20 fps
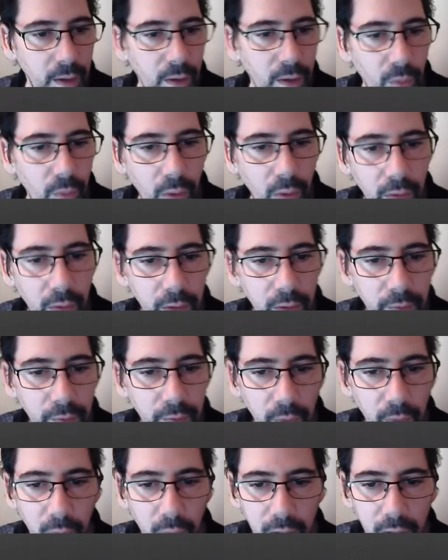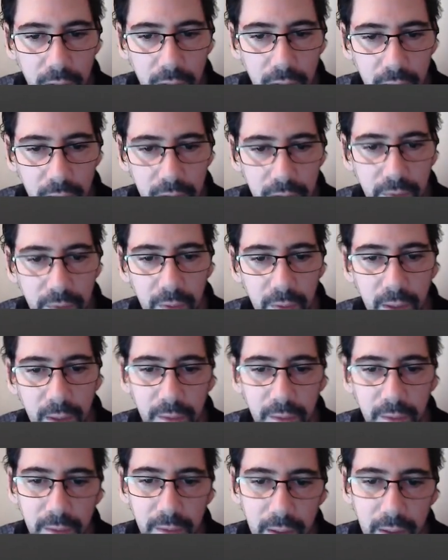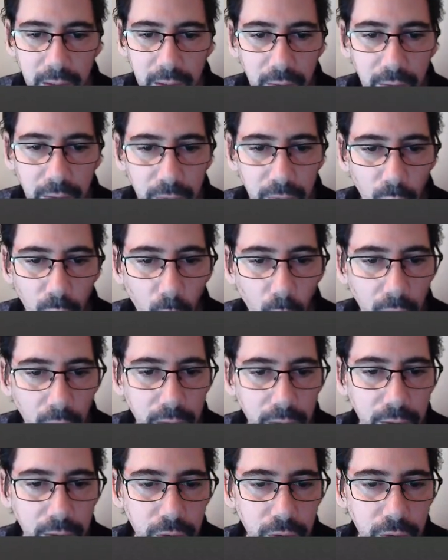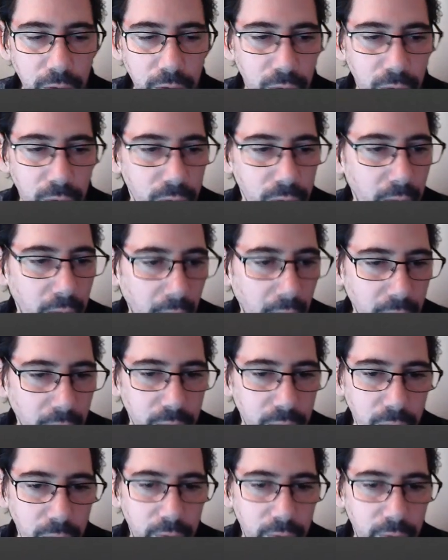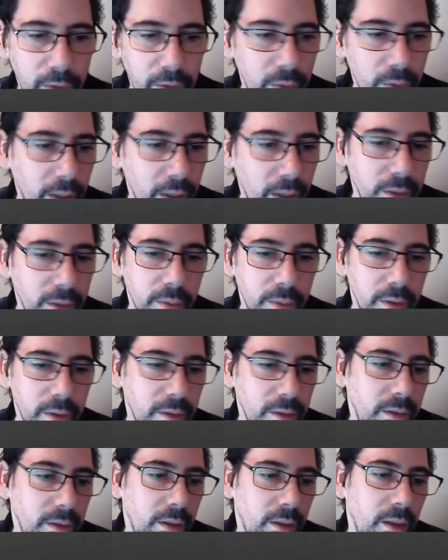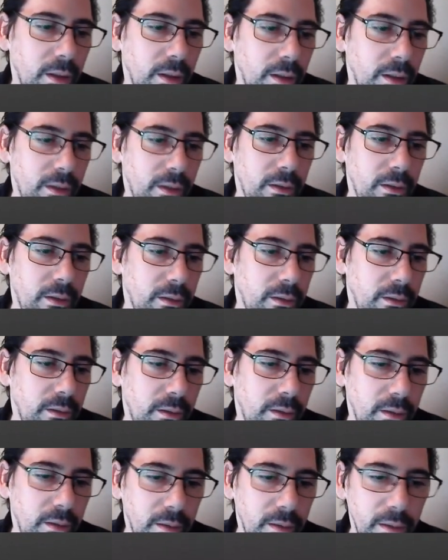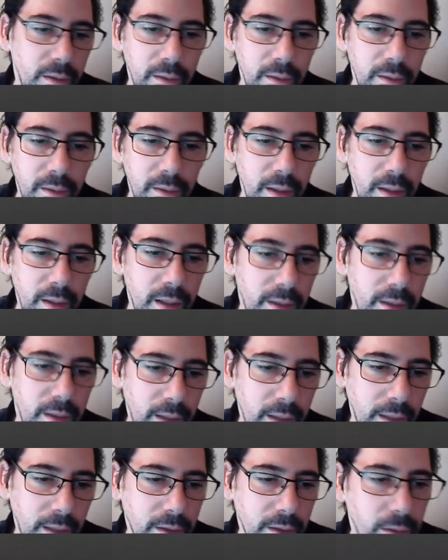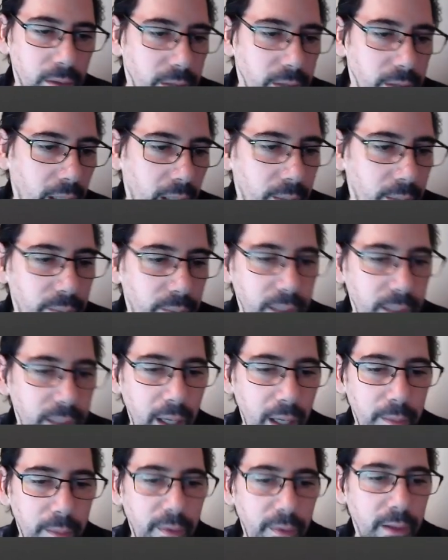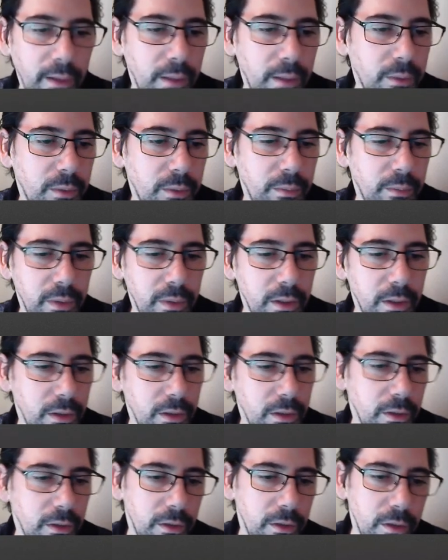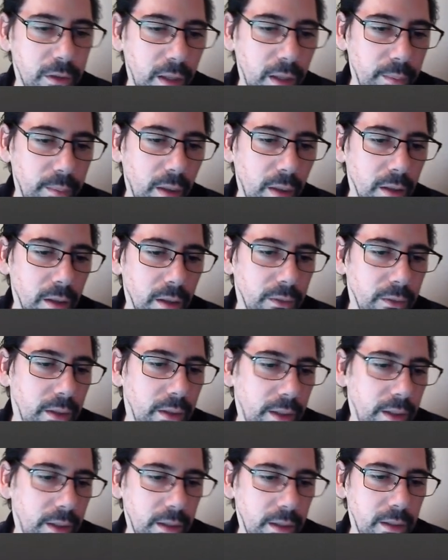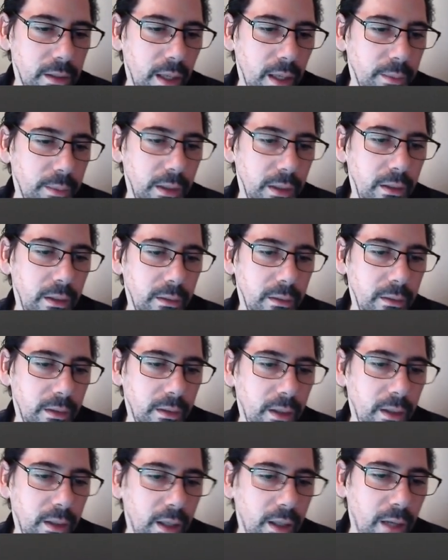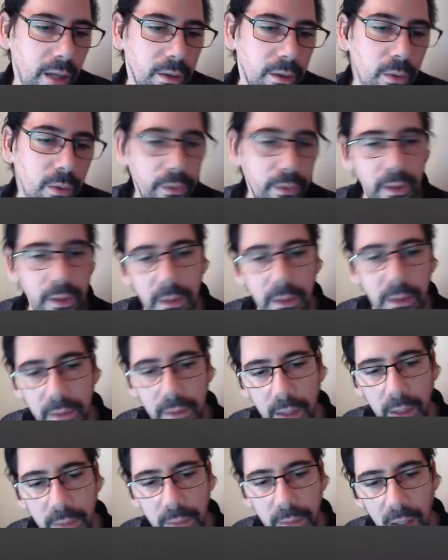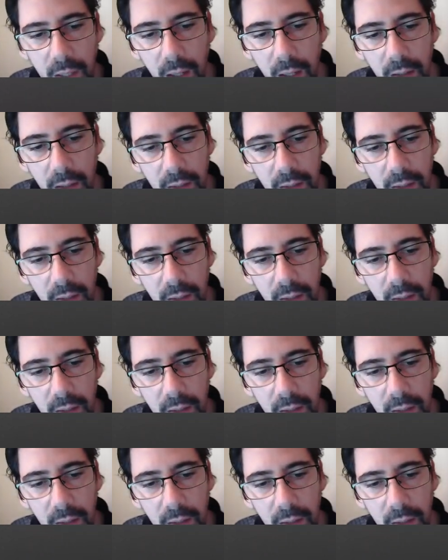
Well, if I want to change it from, like, let's say from 1 to 2 and move the directory, then that's called tab file name completion. You just type part of it, hit the tab key, and the whole thing types out.